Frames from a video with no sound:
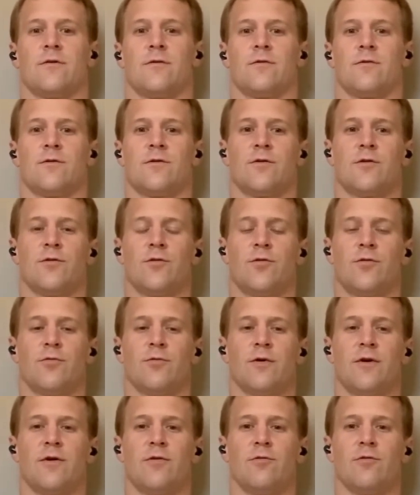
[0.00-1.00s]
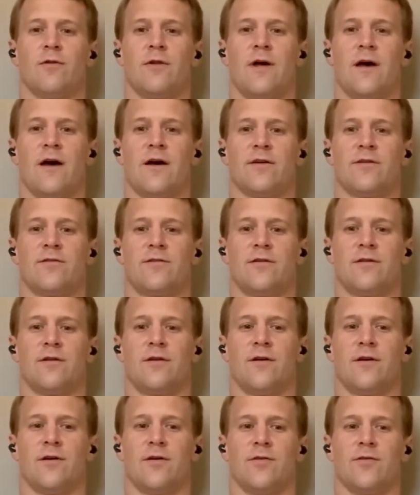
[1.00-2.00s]
We're going to do 3 relaxed
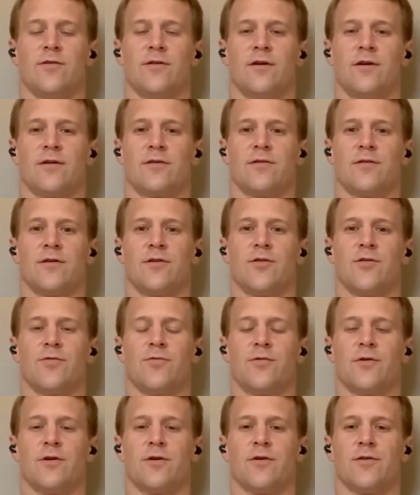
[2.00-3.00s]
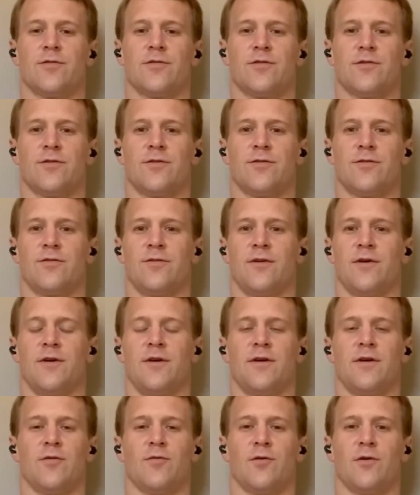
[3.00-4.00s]
inhales and exhales first, just
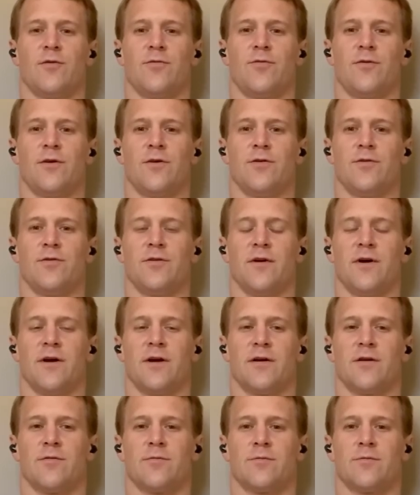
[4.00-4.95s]
seeing what it feels like.